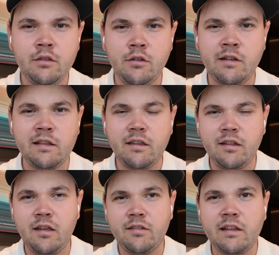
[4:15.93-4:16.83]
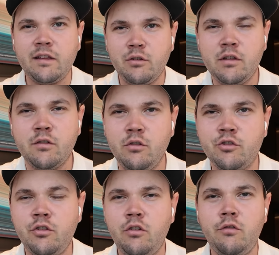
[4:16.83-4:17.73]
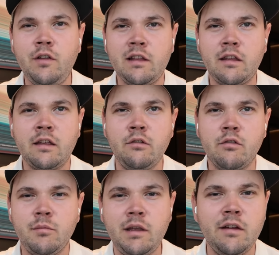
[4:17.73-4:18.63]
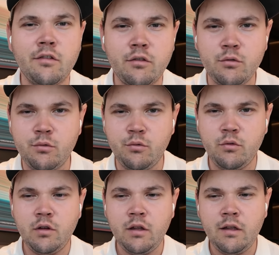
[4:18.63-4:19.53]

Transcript: Is that the only solution? Or do you feel like they can do something else to